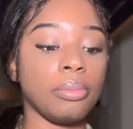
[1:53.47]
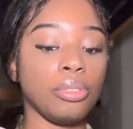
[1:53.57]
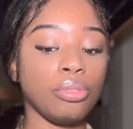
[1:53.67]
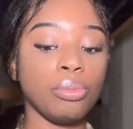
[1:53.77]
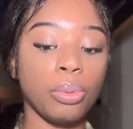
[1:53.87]

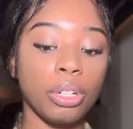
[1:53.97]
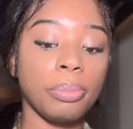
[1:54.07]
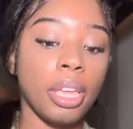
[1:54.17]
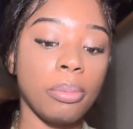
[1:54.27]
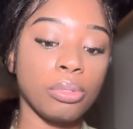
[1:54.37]
You will
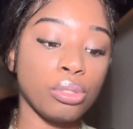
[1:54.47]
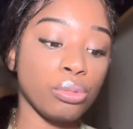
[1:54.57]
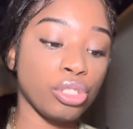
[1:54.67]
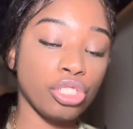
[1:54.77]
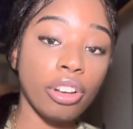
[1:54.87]
be able to
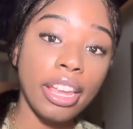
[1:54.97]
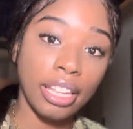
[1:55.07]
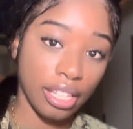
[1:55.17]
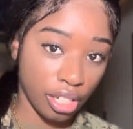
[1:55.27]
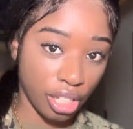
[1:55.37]
strike
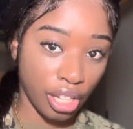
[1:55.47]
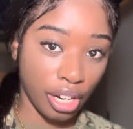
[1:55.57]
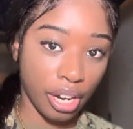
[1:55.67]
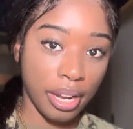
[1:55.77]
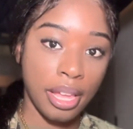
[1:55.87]
in a
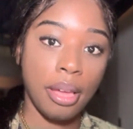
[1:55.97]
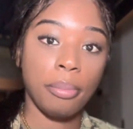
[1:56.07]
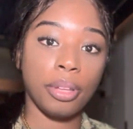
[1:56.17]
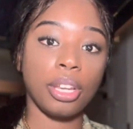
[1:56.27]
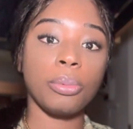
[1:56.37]
year,
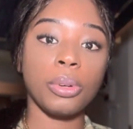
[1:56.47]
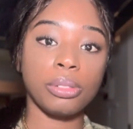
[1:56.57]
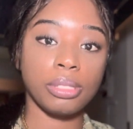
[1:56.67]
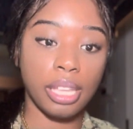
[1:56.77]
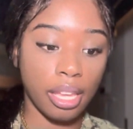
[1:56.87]
but it
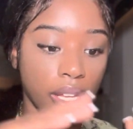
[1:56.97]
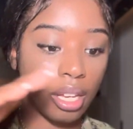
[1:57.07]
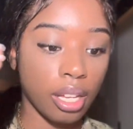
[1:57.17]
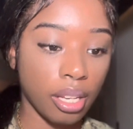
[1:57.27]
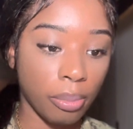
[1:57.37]
will take
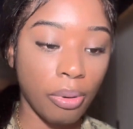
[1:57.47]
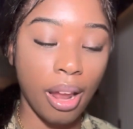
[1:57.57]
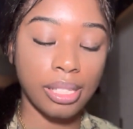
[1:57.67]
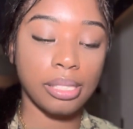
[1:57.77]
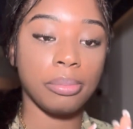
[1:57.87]
an
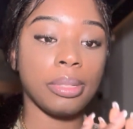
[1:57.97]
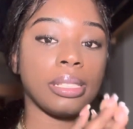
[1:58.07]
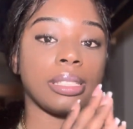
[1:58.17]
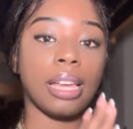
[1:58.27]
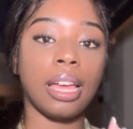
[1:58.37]

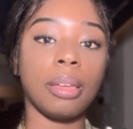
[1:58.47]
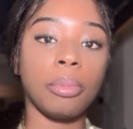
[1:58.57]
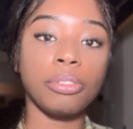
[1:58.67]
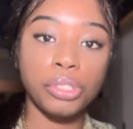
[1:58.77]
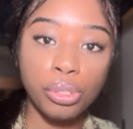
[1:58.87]
approximate time
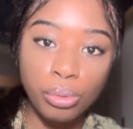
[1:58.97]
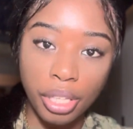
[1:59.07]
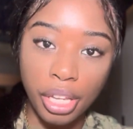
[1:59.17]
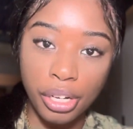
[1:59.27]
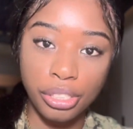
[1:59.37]
of 2
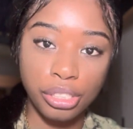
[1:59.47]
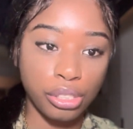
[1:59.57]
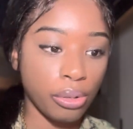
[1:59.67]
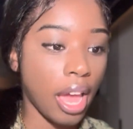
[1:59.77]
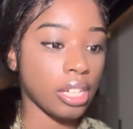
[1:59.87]
years
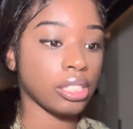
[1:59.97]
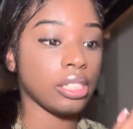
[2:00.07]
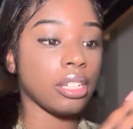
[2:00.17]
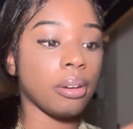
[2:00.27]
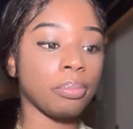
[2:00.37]
to
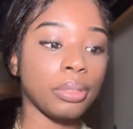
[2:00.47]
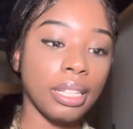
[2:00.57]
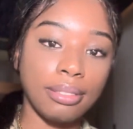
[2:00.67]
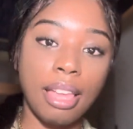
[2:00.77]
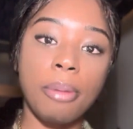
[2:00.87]
actually
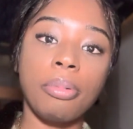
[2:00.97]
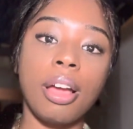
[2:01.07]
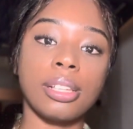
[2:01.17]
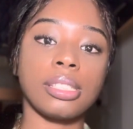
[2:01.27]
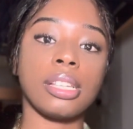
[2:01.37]
complete that
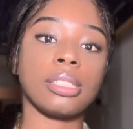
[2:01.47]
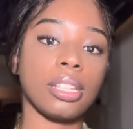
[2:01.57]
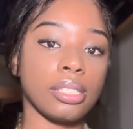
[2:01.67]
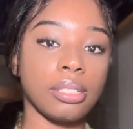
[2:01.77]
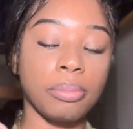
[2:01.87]
process
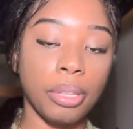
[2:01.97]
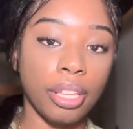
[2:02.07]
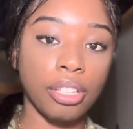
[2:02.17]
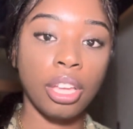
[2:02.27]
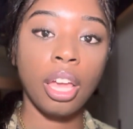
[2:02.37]
and to be